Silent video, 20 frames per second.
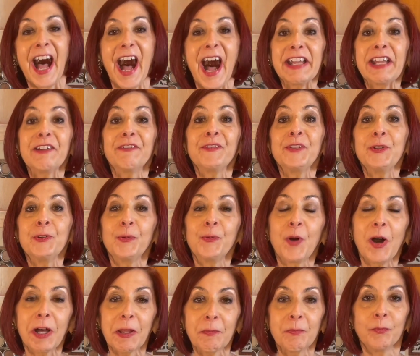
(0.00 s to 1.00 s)
If you
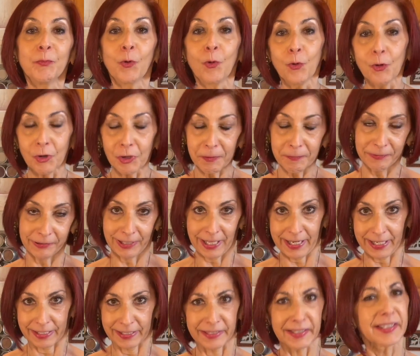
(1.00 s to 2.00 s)
want more
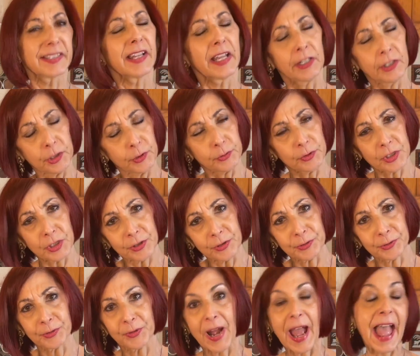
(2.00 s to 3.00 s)
plants, and you
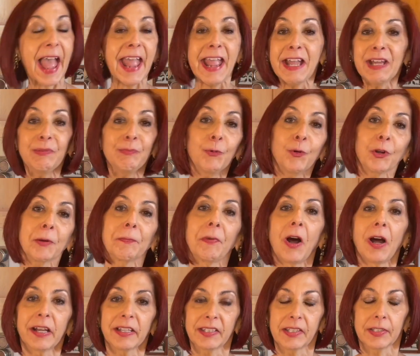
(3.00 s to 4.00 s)
do, and more
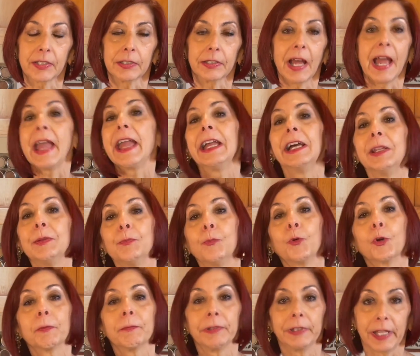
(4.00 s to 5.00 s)
pasta, and
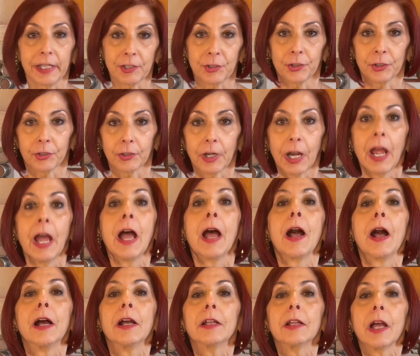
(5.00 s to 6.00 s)
more pleasure,
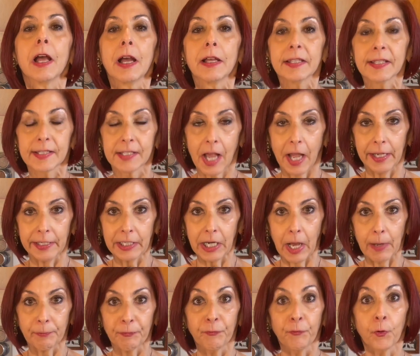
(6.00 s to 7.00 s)
sign
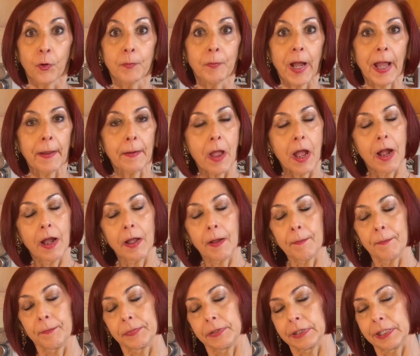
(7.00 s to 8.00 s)
up for my
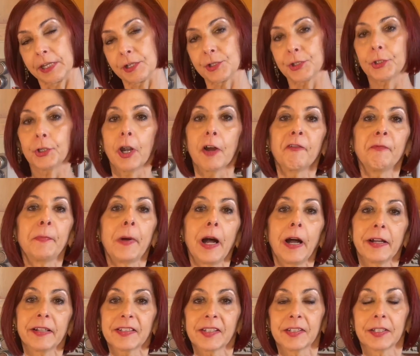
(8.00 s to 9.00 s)
Pleasure of
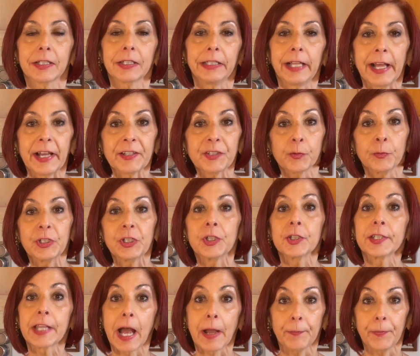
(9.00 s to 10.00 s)
Pasta class, which is
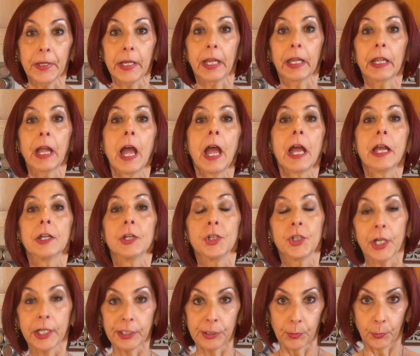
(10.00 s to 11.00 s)
happening
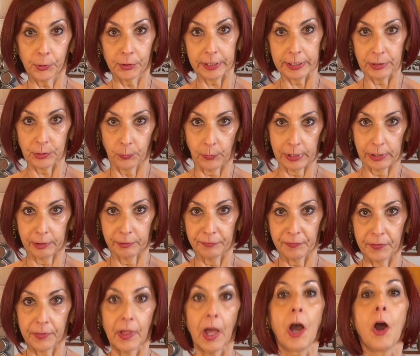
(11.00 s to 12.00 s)
January
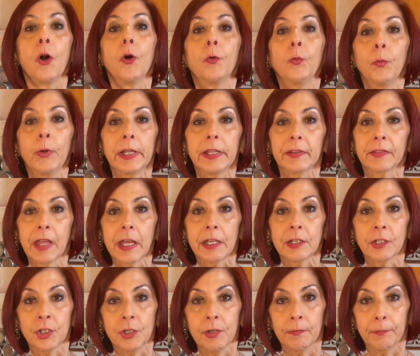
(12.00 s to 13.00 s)
12th with
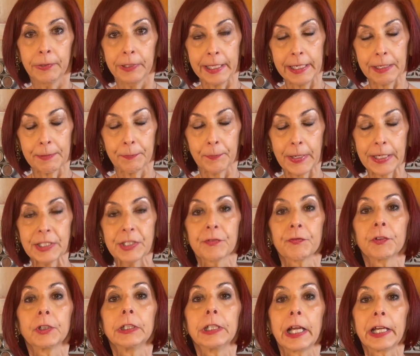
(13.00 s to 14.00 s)
Plant-Based
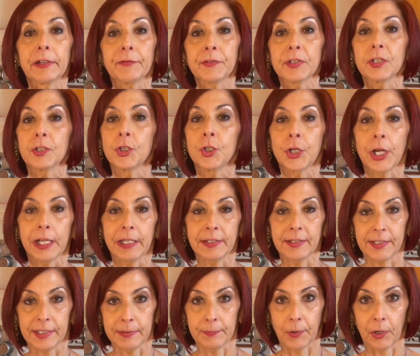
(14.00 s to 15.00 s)
for Life's Jay
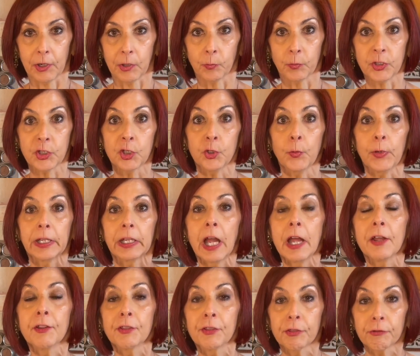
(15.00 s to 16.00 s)
Zibart. We're doing
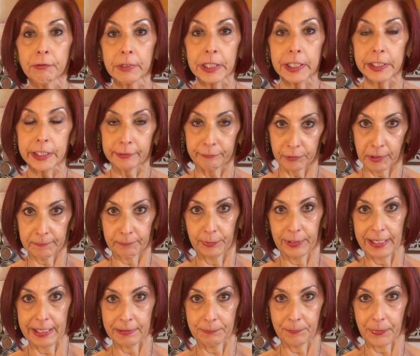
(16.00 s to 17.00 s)
3 different
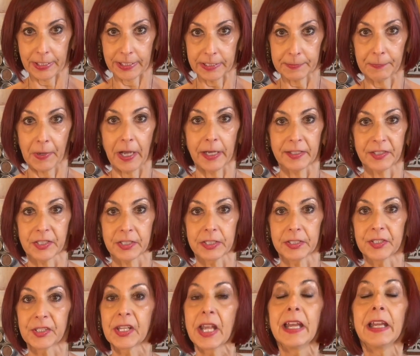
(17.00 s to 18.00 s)
plant-based
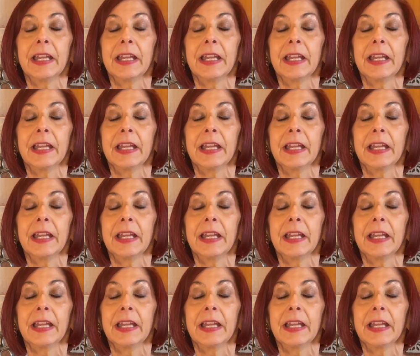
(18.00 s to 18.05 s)
pastas.